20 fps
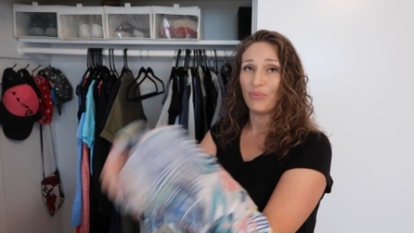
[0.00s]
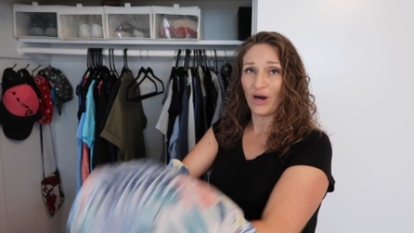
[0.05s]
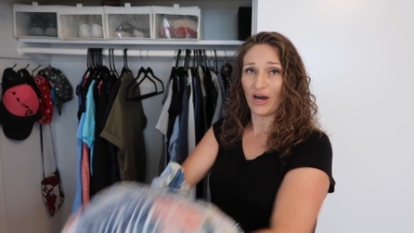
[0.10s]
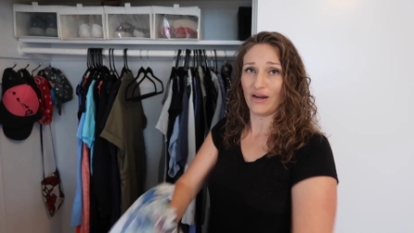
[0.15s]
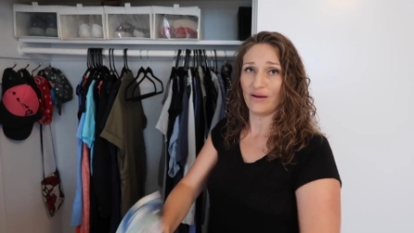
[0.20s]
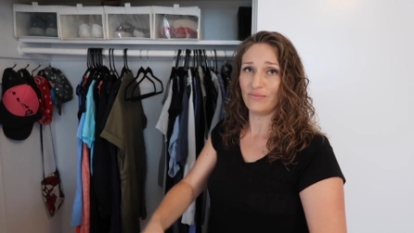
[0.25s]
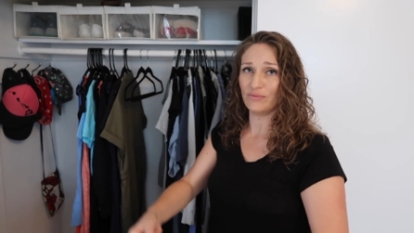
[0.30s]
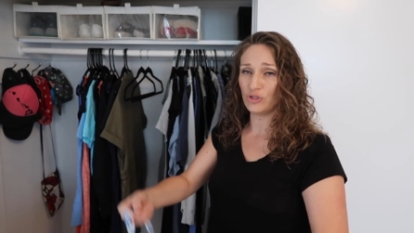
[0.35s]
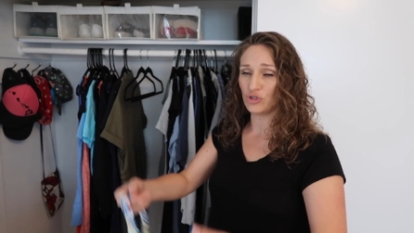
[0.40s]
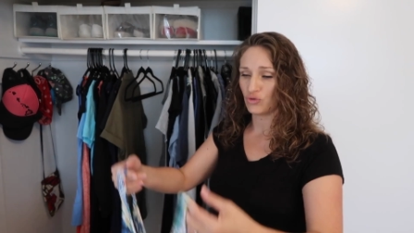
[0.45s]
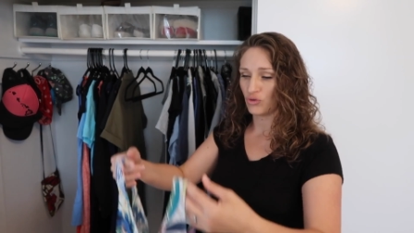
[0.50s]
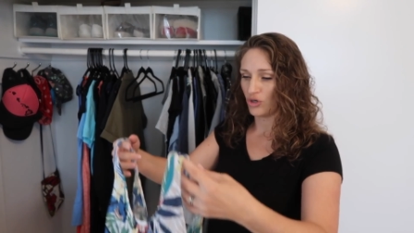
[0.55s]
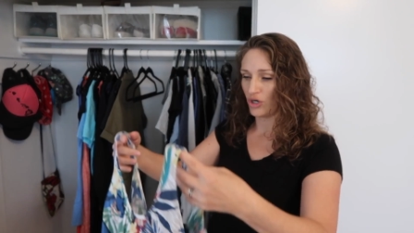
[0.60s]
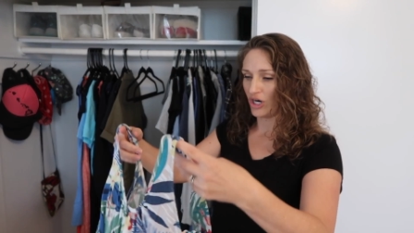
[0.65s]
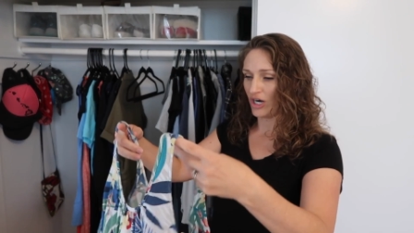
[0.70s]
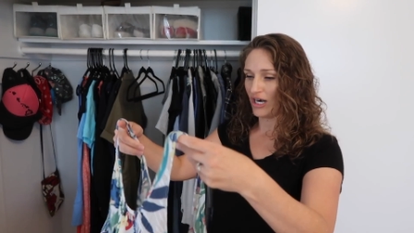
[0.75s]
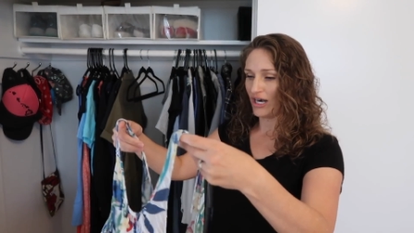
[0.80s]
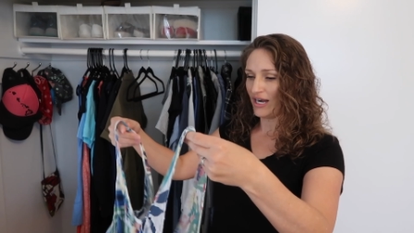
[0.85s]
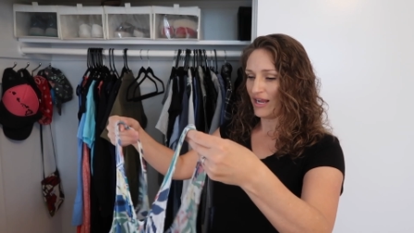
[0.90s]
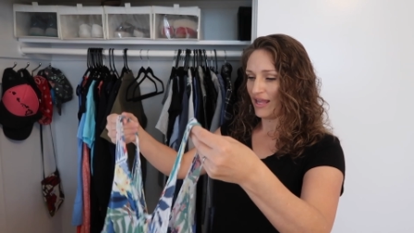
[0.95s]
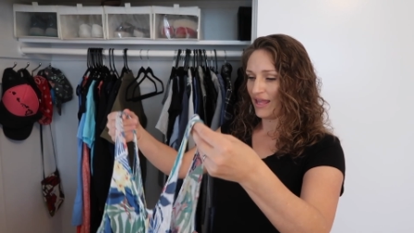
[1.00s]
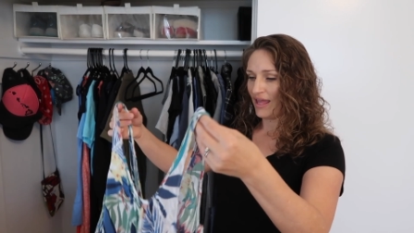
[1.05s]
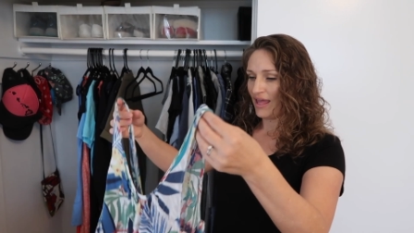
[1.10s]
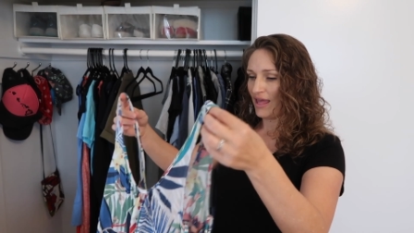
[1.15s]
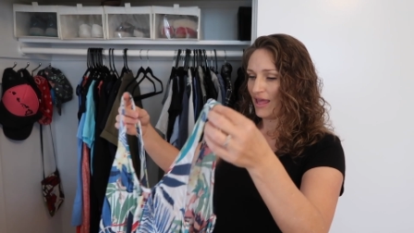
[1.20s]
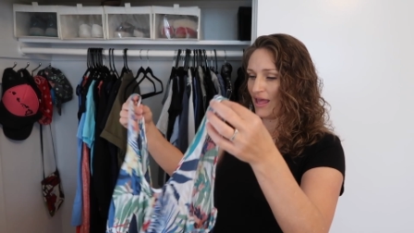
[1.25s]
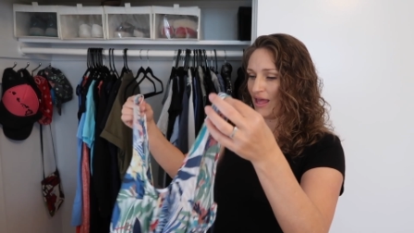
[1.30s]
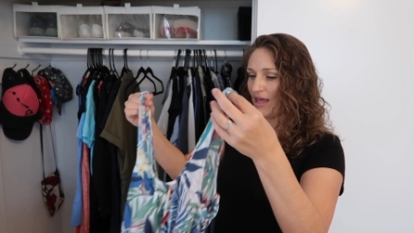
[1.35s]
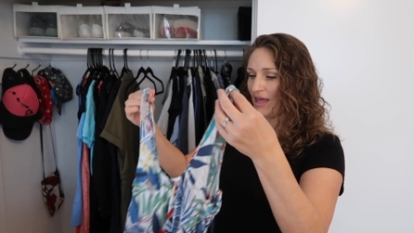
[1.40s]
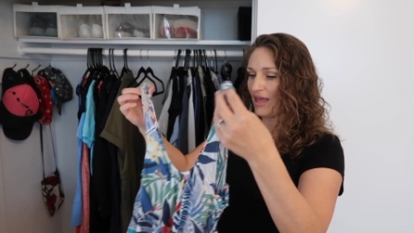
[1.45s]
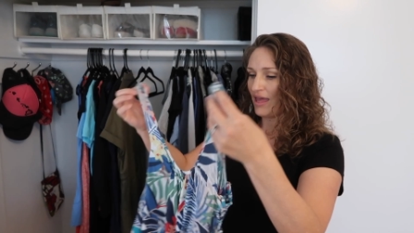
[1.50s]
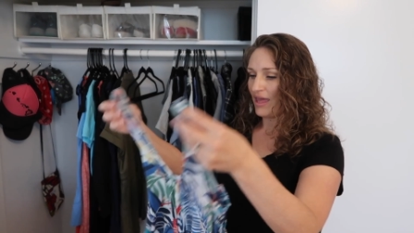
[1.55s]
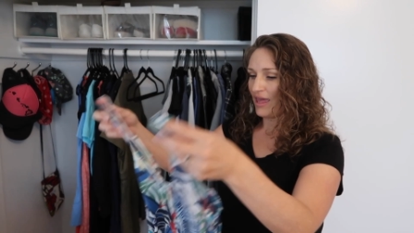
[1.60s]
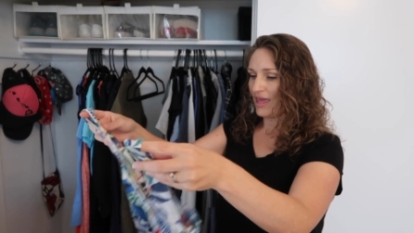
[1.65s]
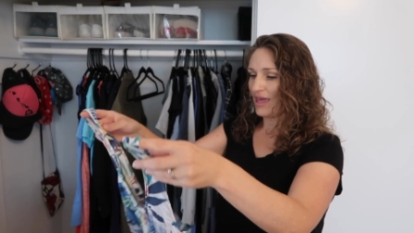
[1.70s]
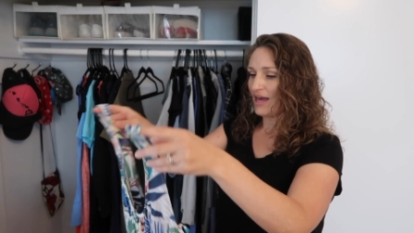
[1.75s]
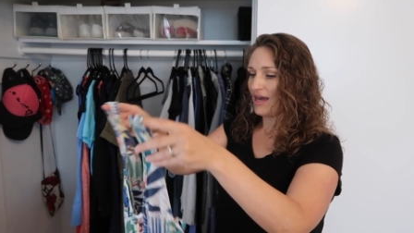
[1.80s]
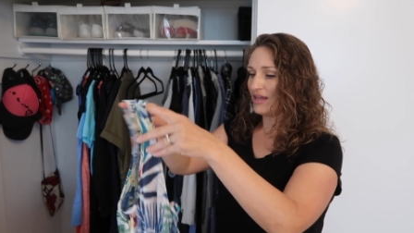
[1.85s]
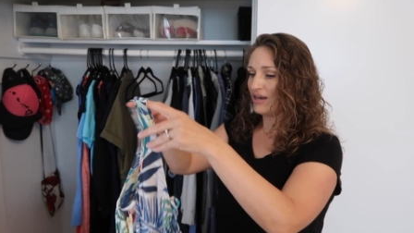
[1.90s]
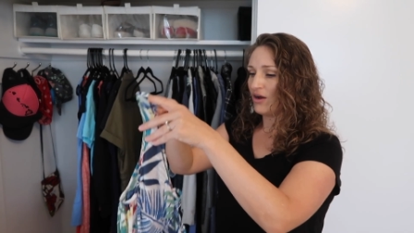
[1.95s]
bottom drawer
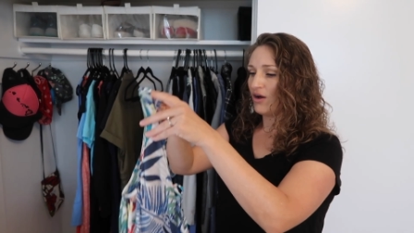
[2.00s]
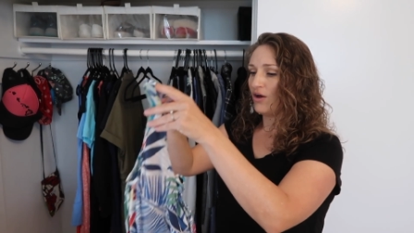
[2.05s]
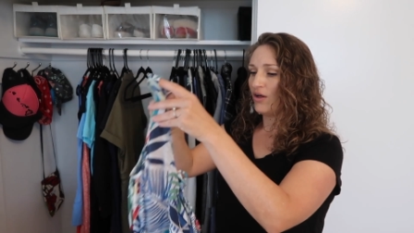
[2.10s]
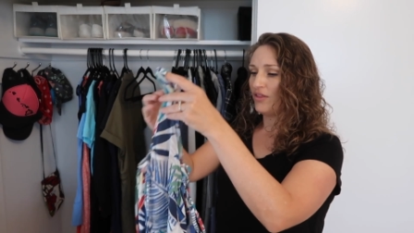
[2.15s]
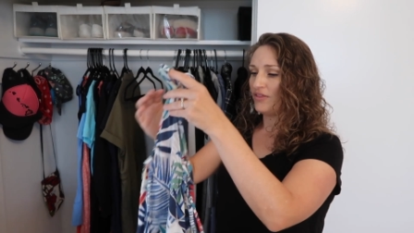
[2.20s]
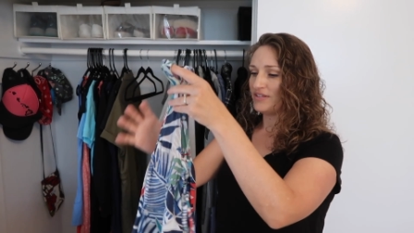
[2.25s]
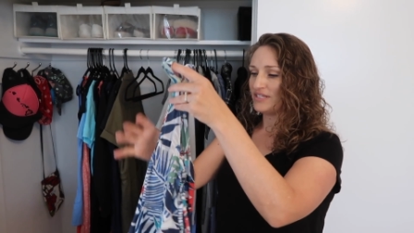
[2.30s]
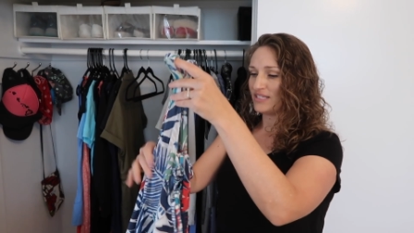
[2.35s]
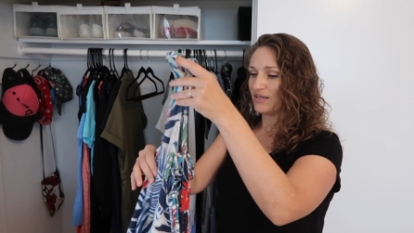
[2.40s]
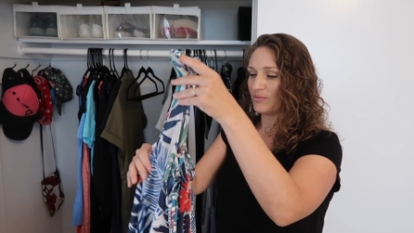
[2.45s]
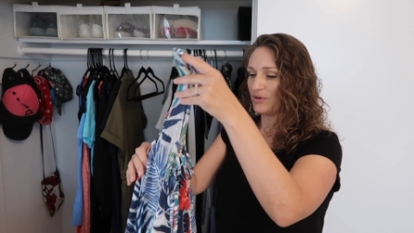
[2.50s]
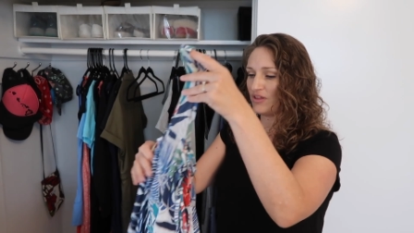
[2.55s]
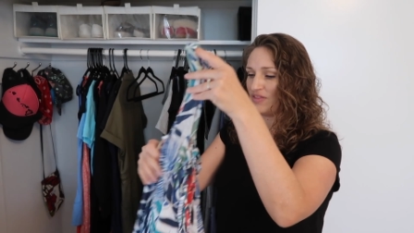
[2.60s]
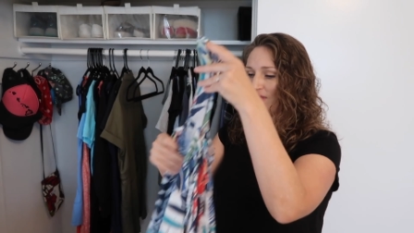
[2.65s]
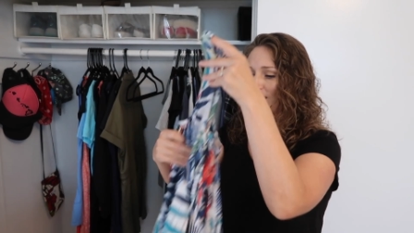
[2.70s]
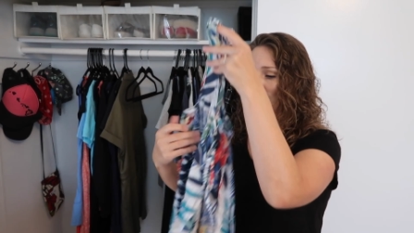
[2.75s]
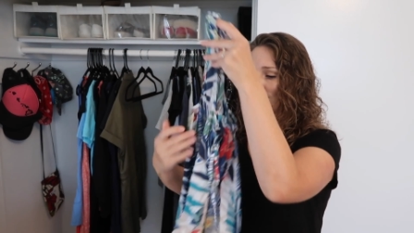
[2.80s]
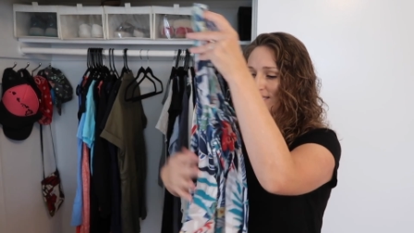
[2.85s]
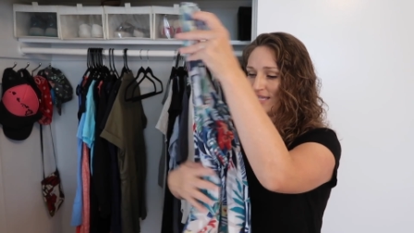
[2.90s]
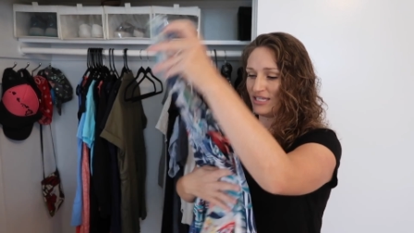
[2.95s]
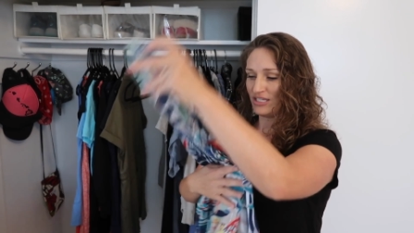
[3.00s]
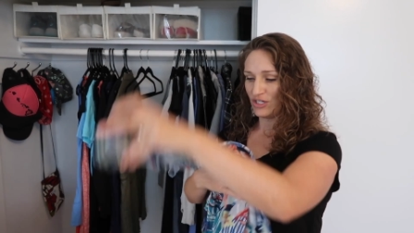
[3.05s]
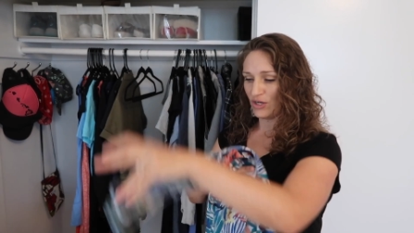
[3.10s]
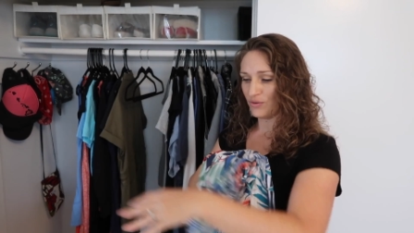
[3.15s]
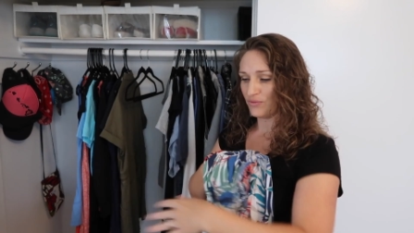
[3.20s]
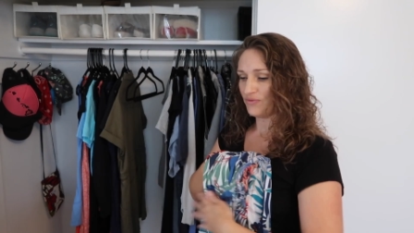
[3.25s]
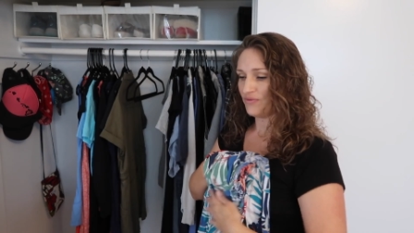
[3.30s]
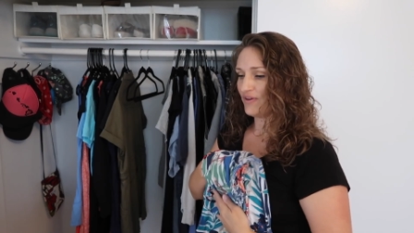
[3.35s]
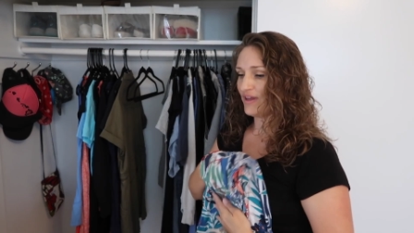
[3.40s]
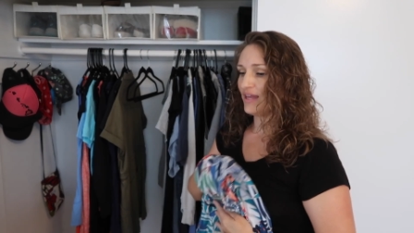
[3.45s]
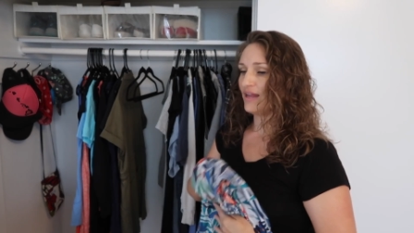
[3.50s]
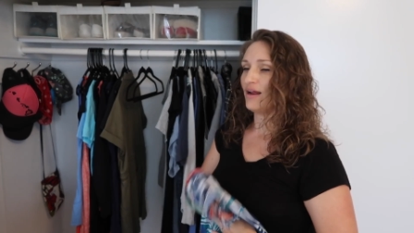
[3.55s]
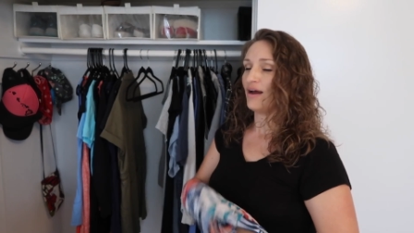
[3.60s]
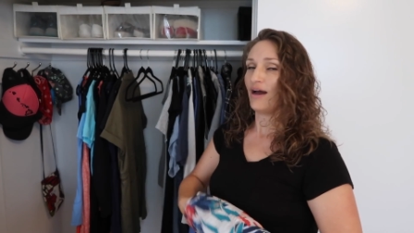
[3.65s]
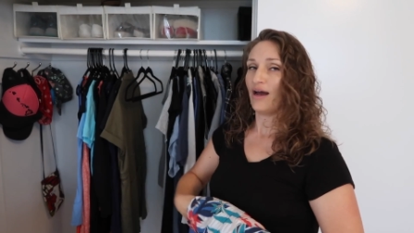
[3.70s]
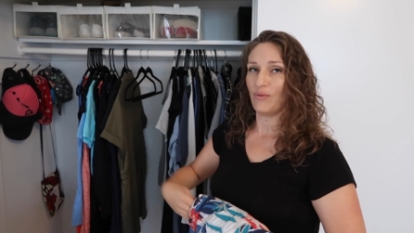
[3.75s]
and all the summery things that don't fit